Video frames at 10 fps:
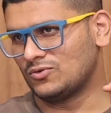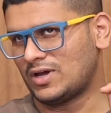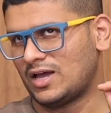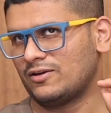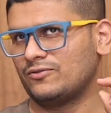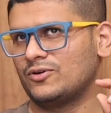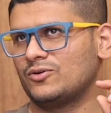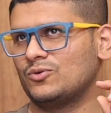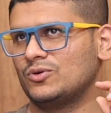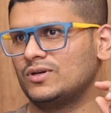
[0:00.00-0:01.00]
have your
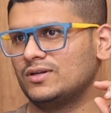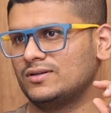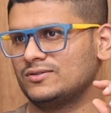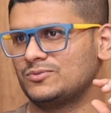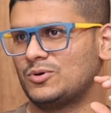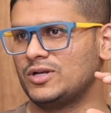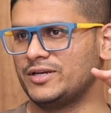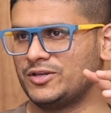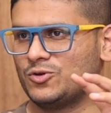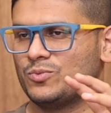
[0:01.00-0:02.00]
own small
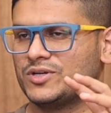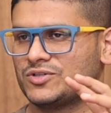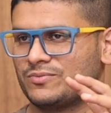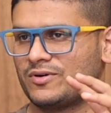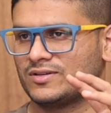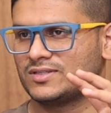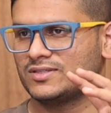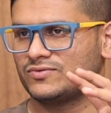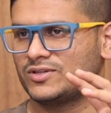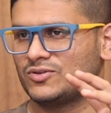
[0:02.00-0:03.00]
incubation
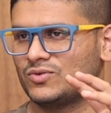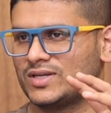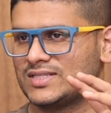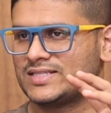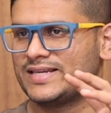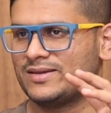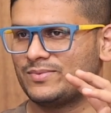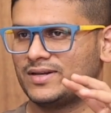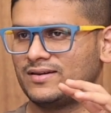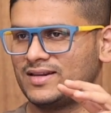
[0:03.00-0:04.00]
process where you can sleep
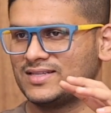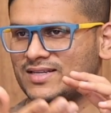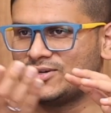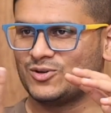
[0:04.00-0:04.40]
and reset